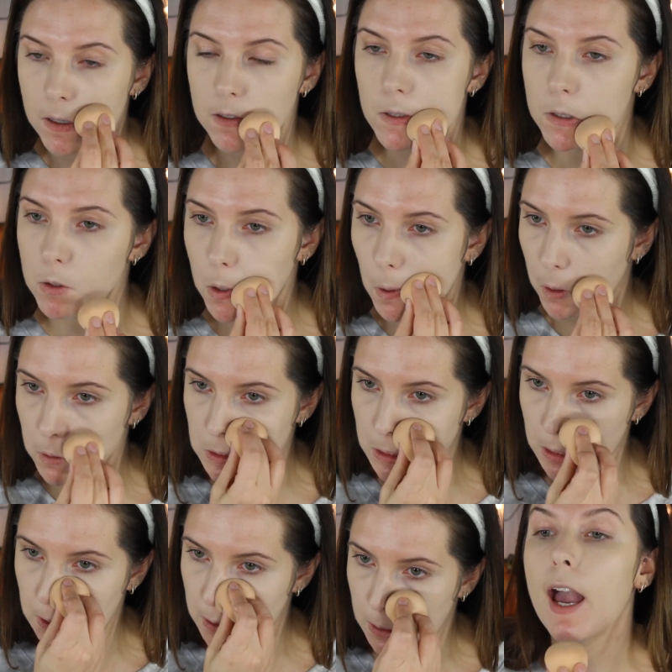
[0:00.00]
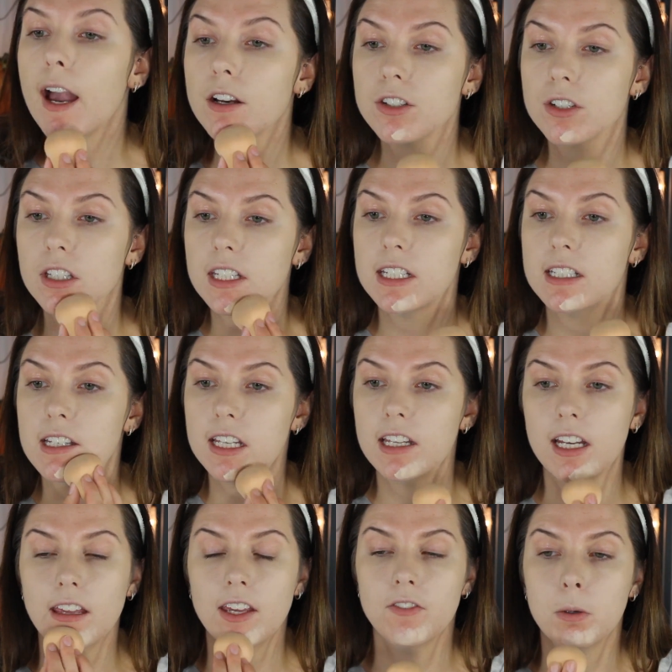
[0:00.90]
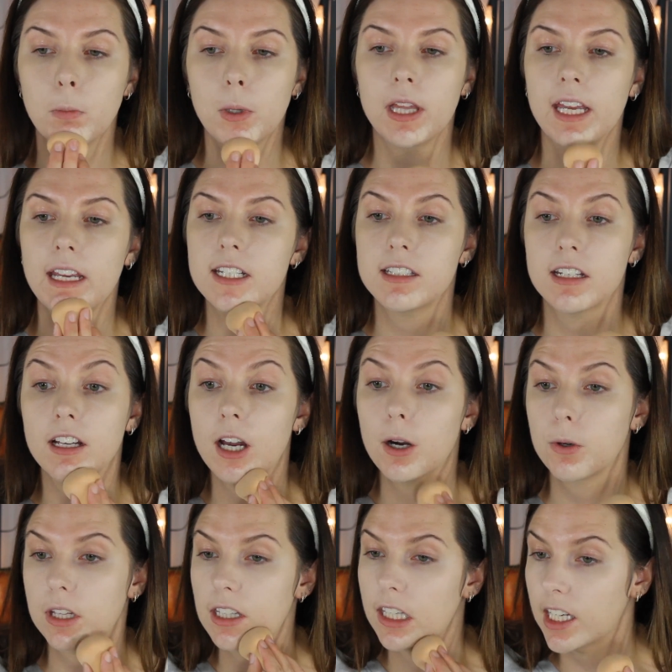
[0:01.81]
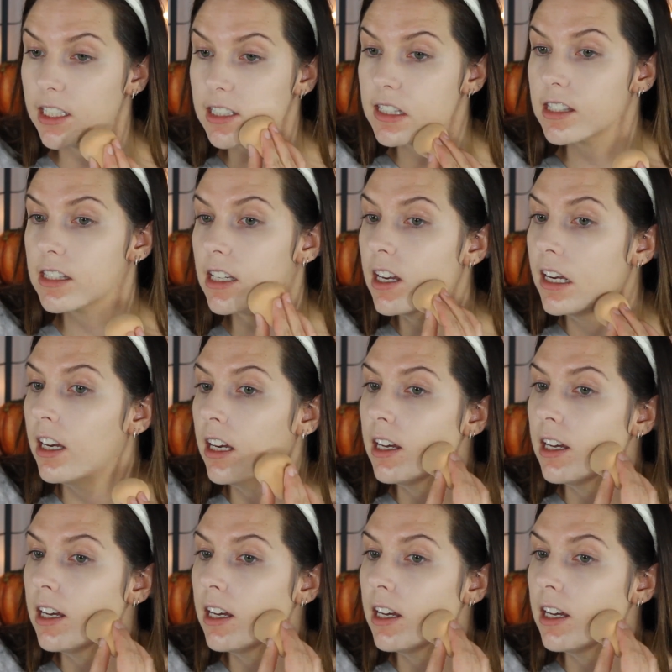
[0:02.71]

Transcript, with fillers: Too cold. We actually didn't even plan to go to this.